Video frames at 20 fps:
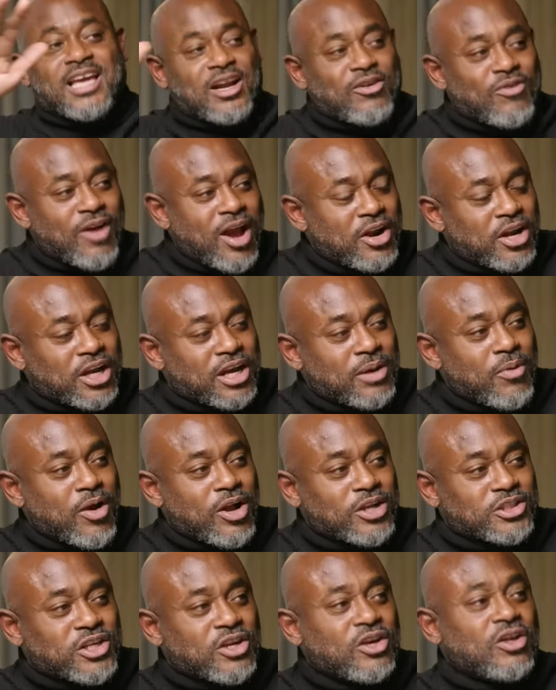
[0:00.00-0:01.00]
get you, around the
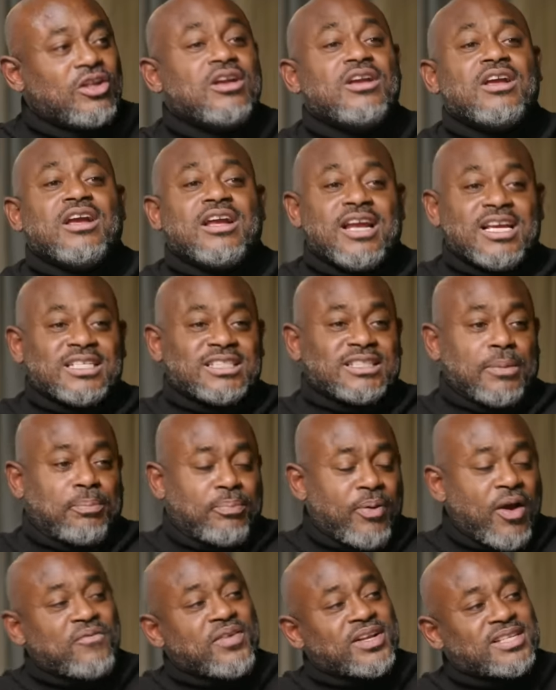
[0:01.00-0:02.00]
commercial. absolutely this right. is the
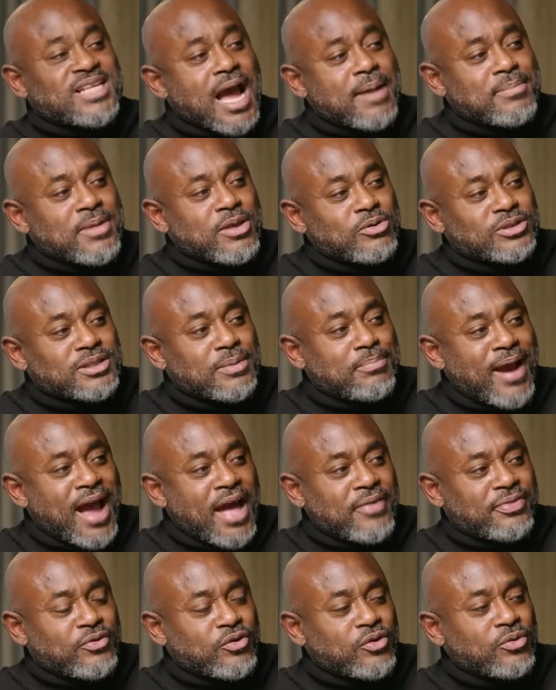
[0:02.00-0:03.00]
perfect time to use the
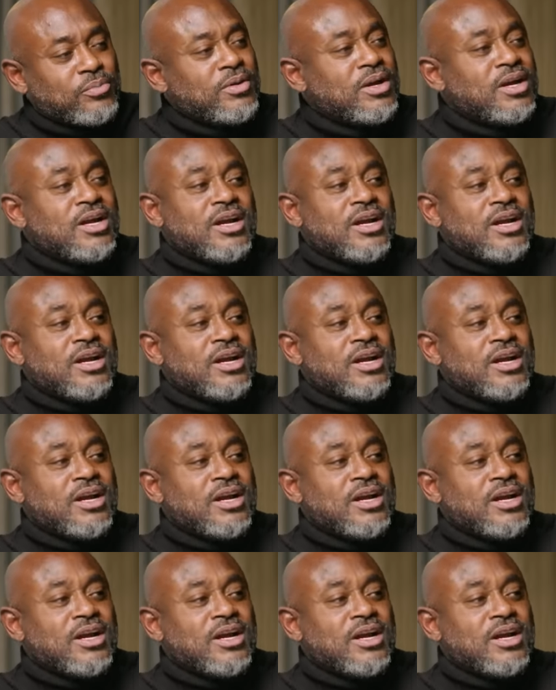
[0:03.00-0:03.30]
bathroom.